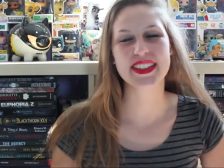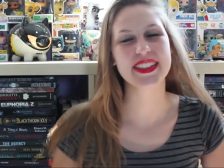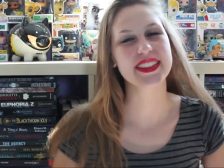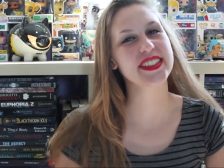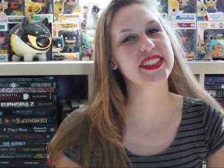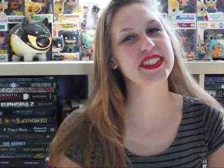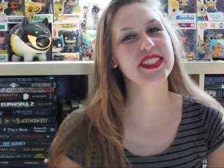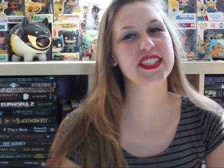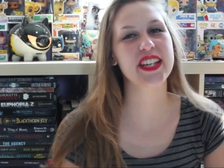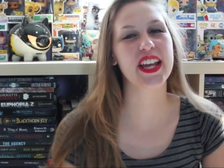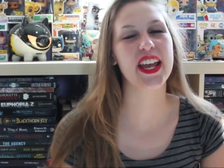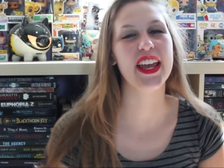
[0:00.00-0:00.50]

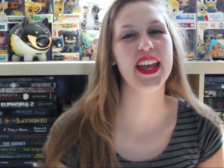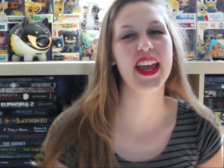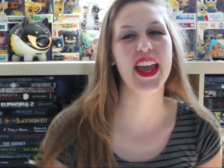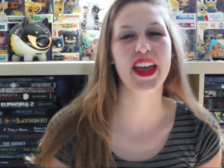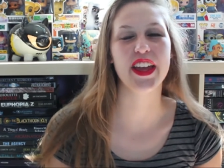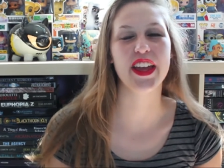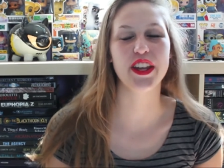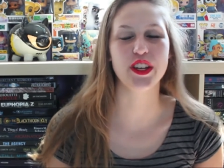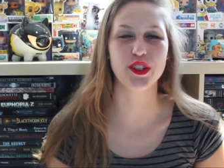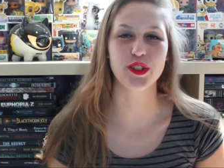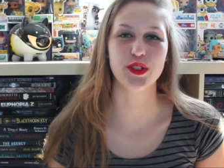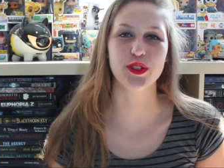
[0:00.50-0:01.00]
it's Jay
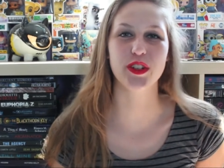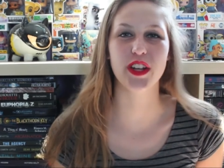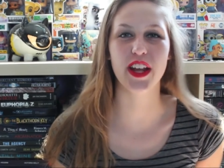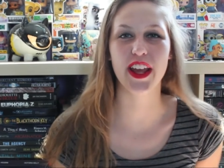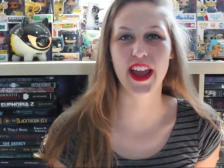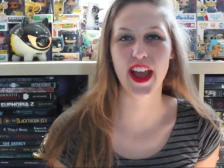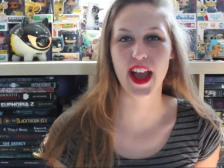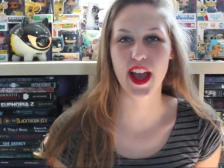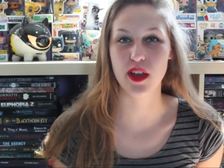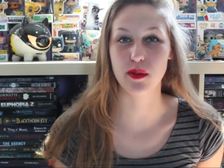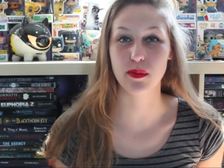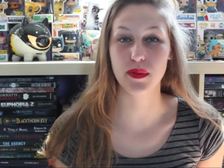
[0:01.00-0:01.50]
and today
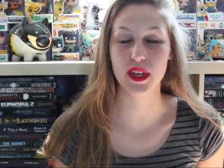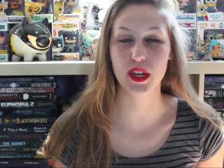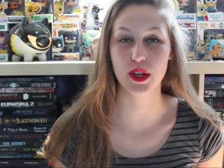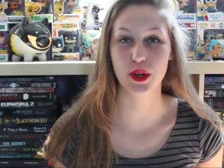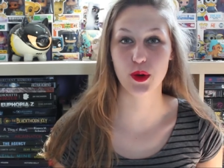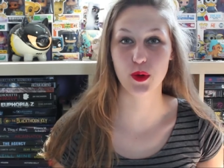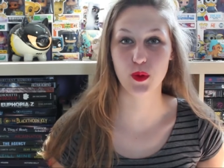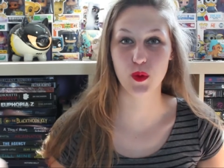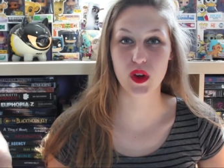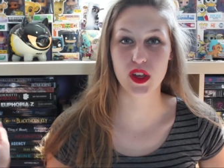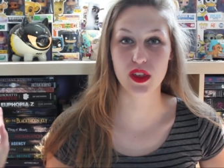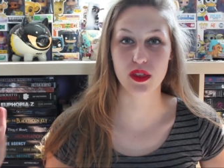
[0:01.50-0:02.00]
I'm here
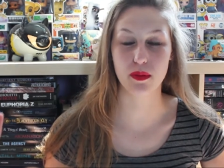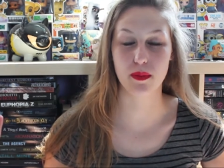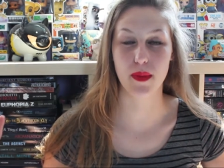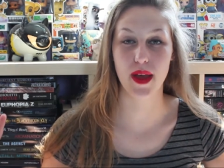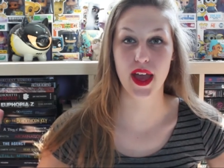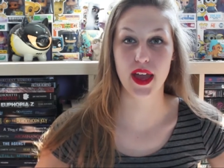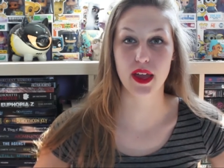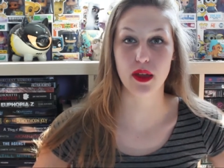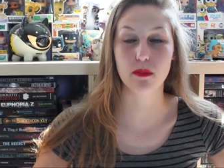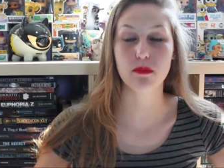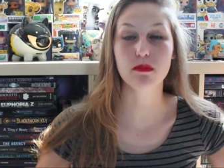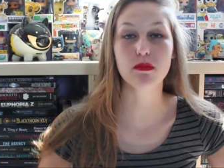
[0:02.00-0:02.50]
with
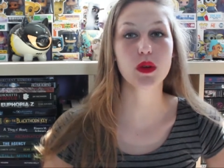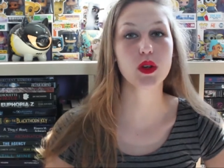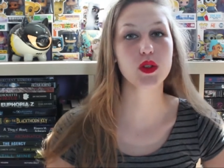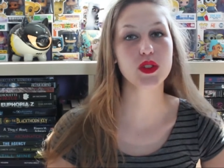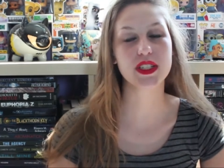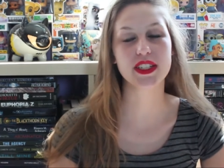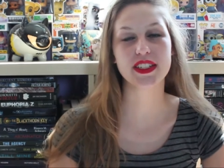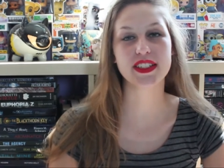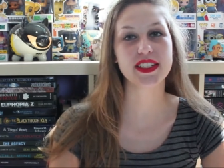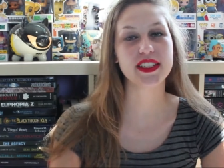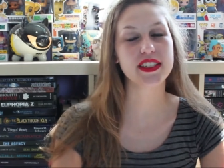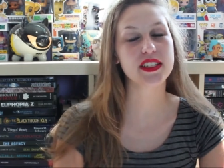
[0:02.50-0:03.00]
my most
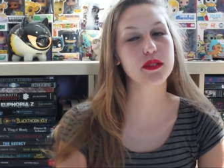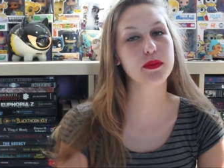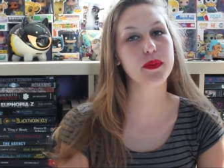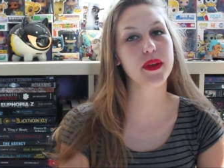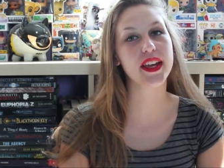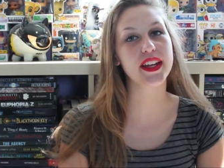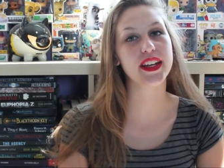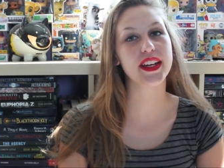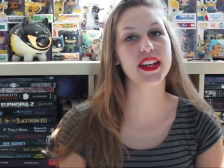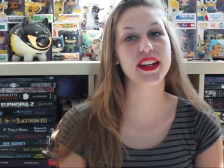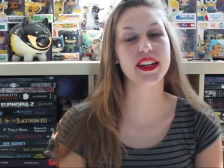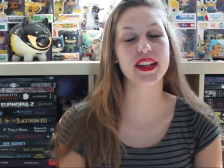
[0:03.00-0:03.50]

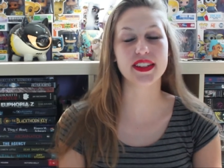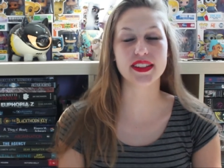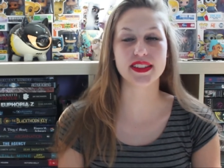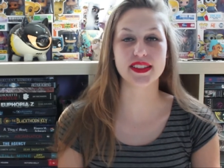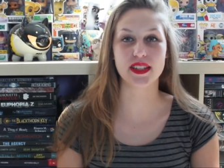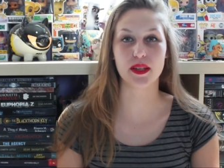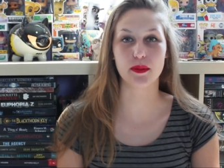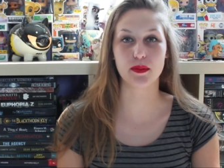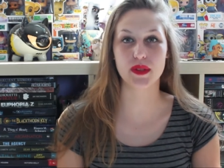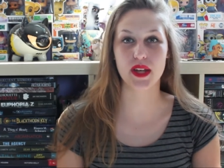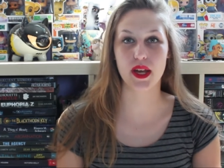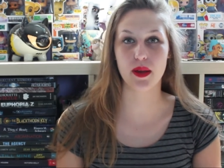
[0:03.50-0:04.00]
anticipated
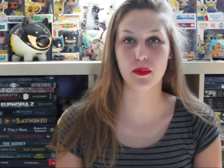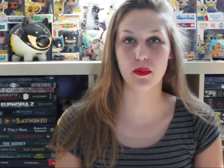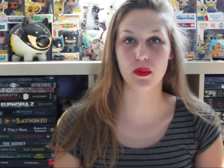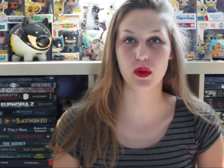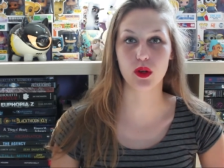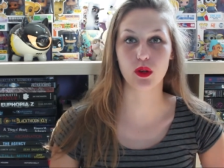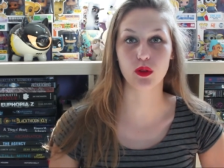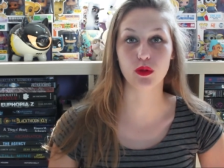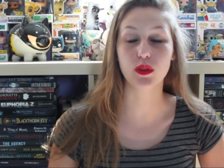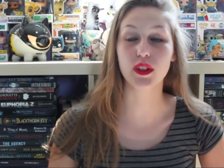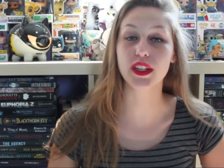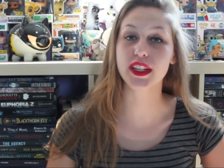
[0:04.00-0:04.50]
September
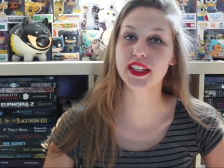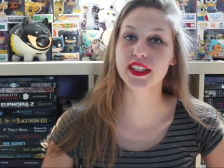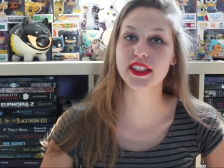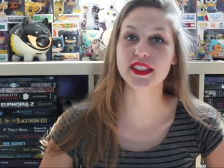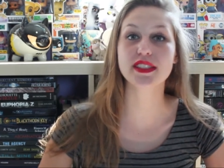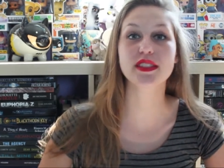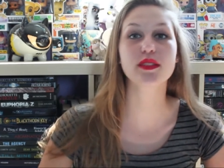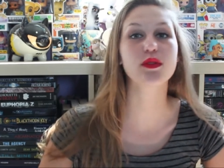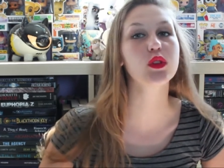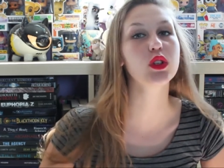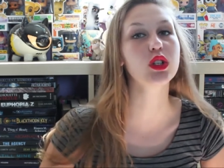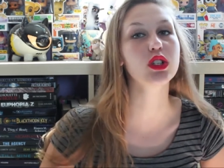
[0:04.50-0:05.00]

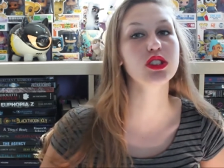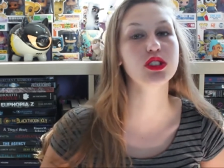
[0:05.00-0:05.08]
reads for